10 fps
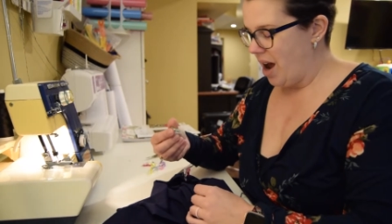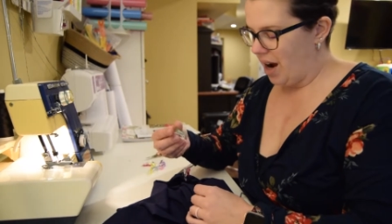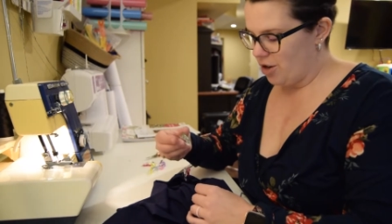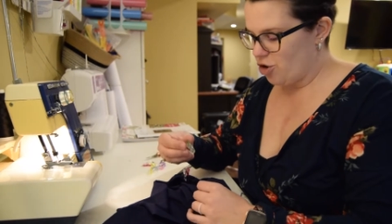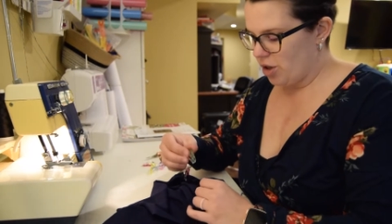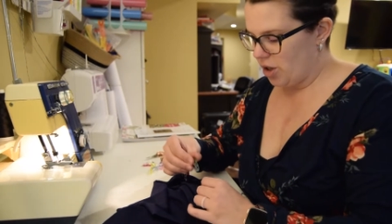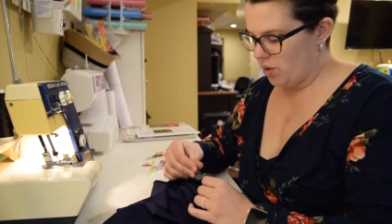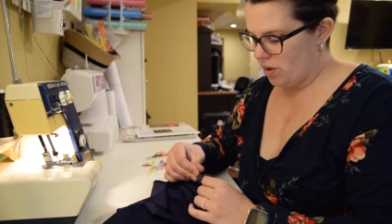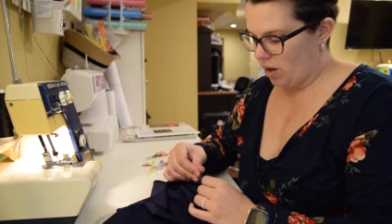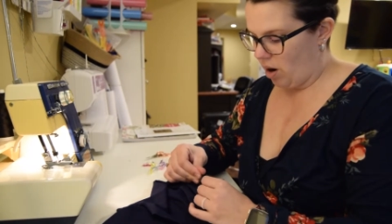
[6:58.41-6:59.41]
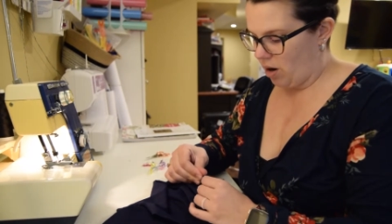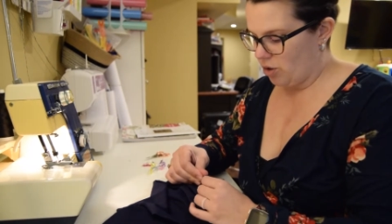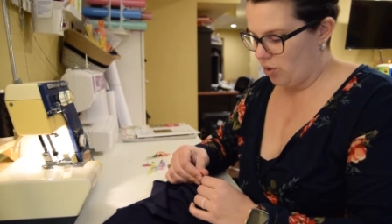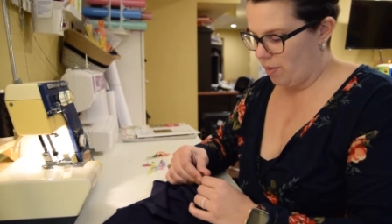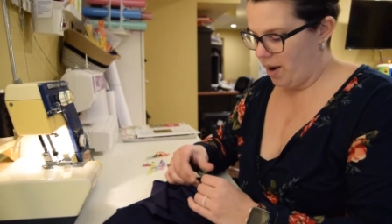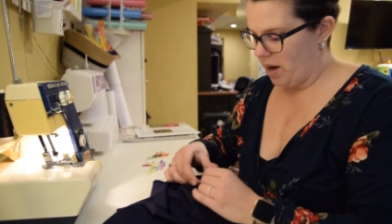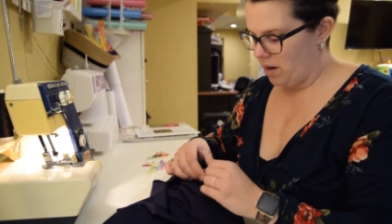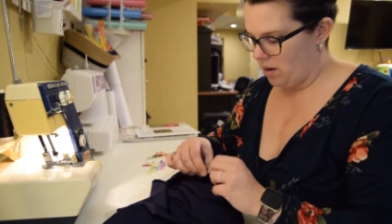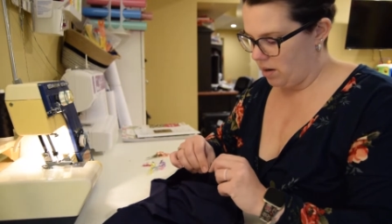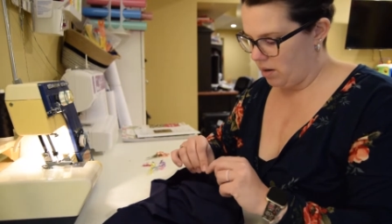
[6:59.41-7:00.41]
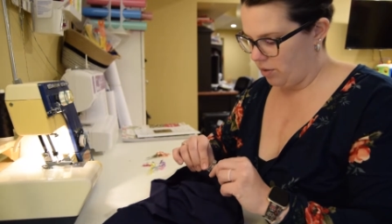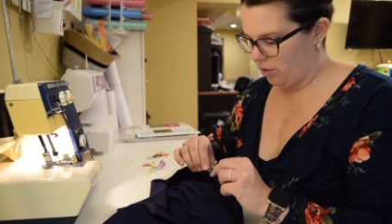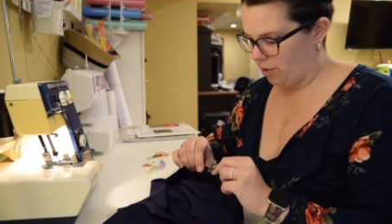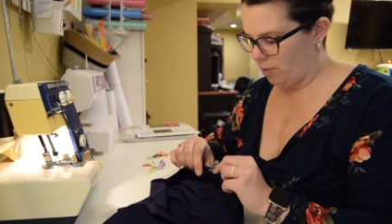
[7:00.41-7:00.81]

I usually use the contour band just